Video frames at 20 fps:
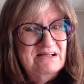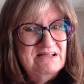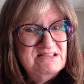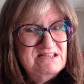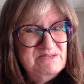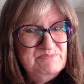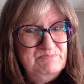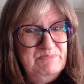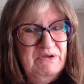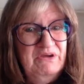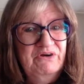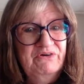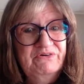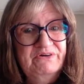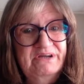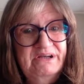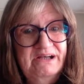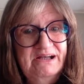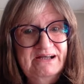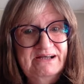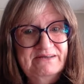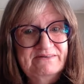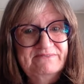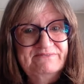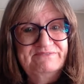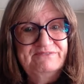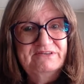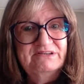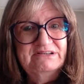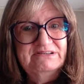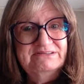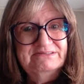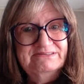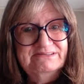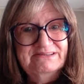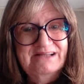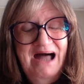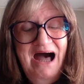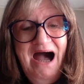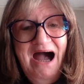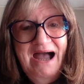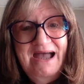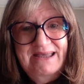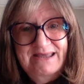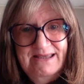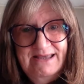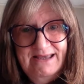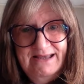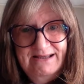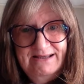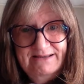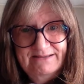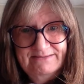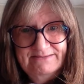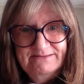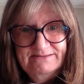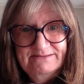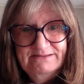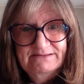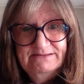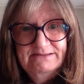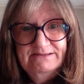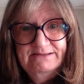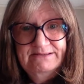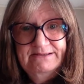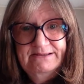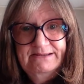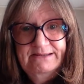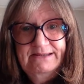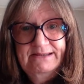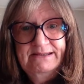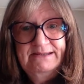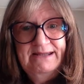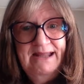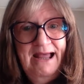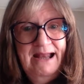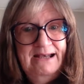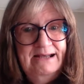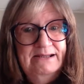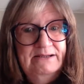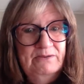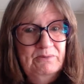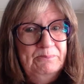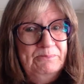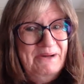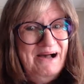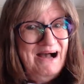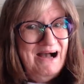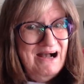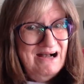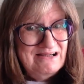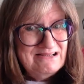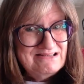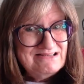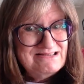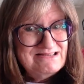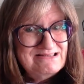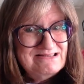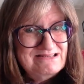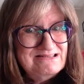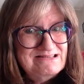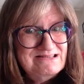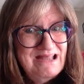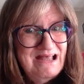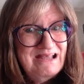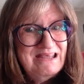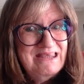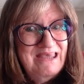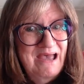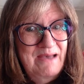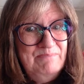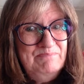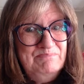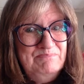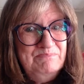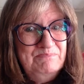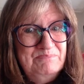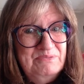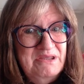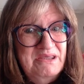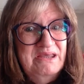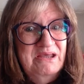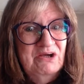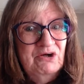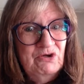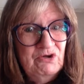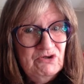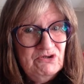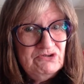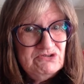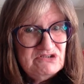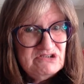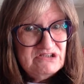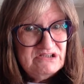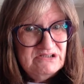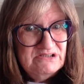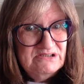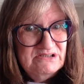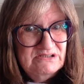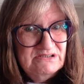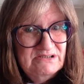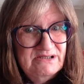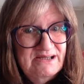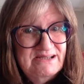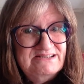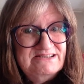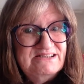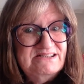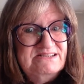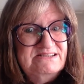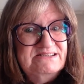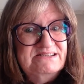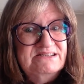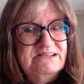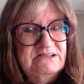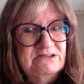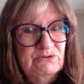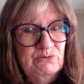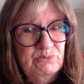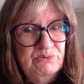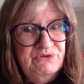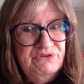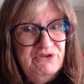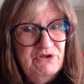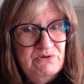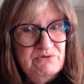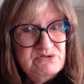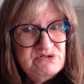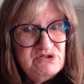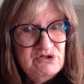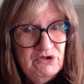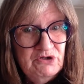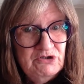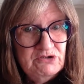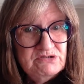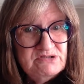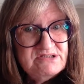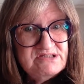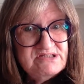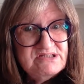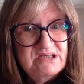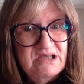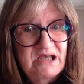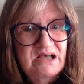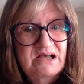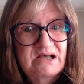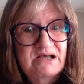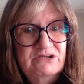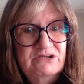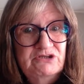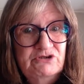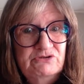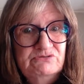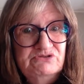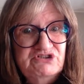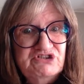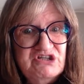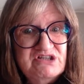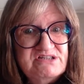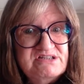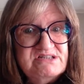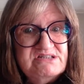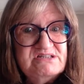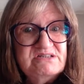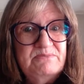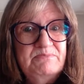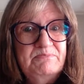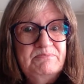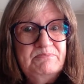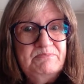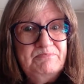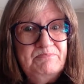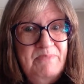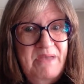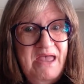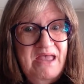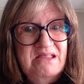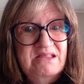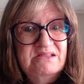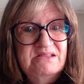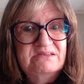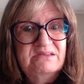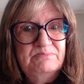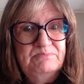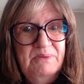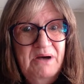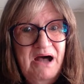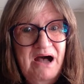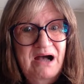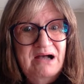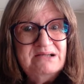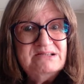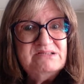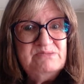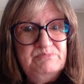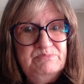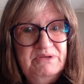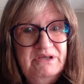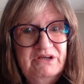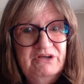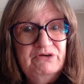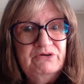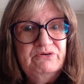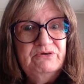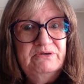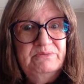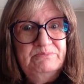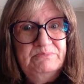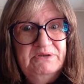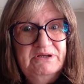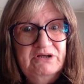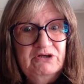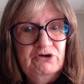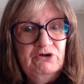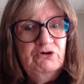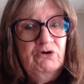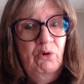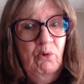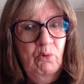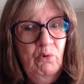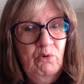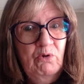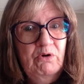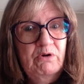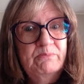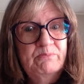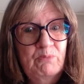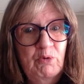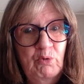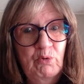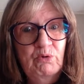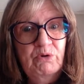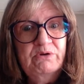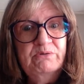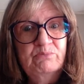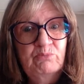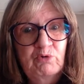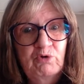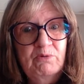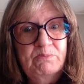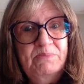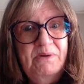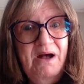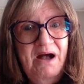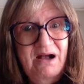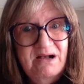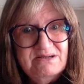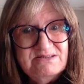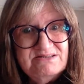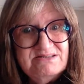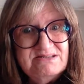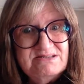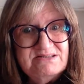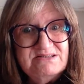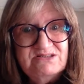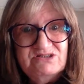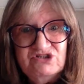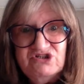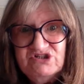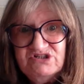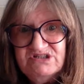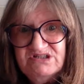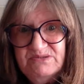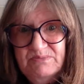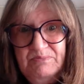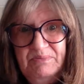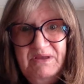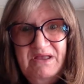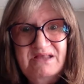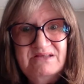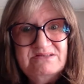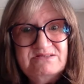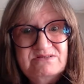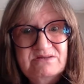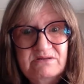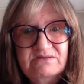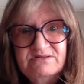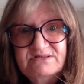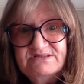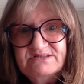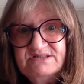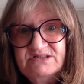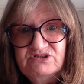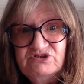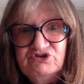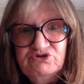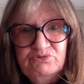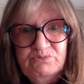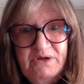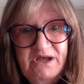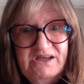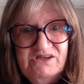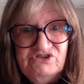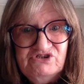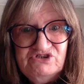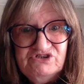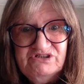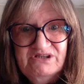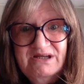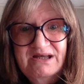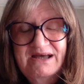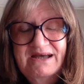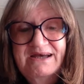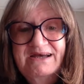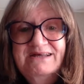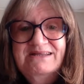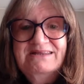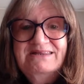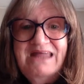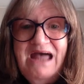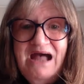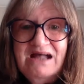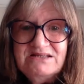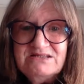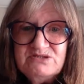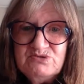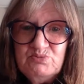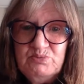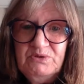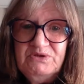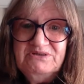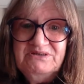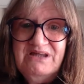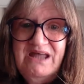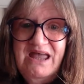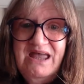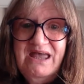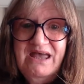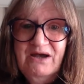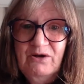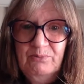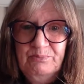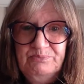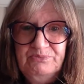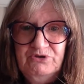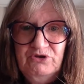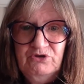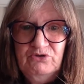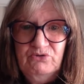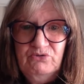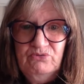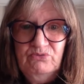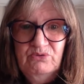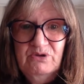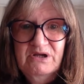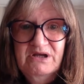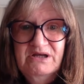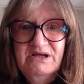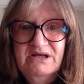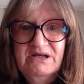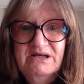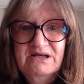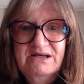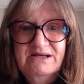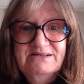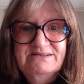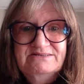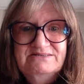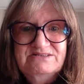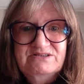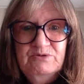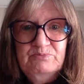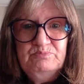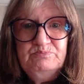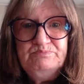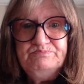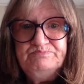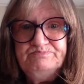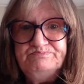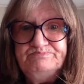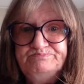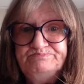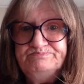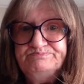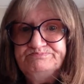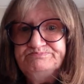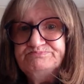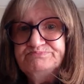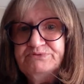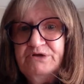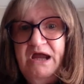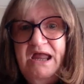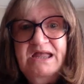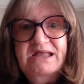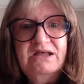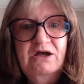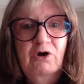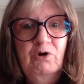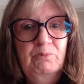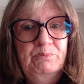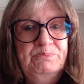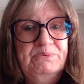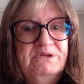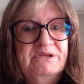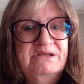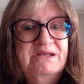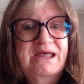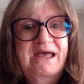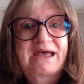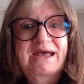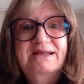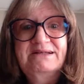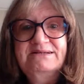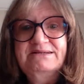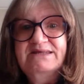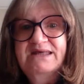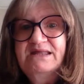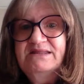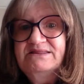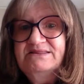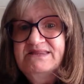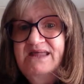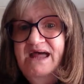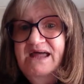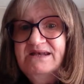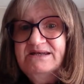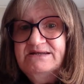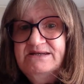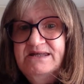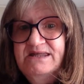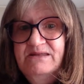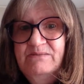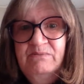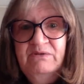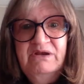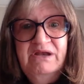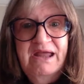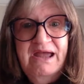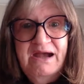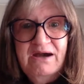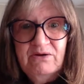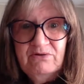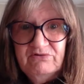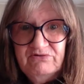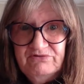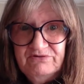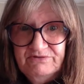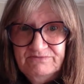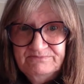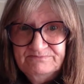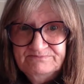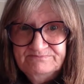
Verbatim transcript: a spirit of lying in that little box that kept being hurt. And to deal with those hurts you just made the box bigger and bigger or more and more boxes. It just depends on the situation. That's what they help you to break open and get that demon out.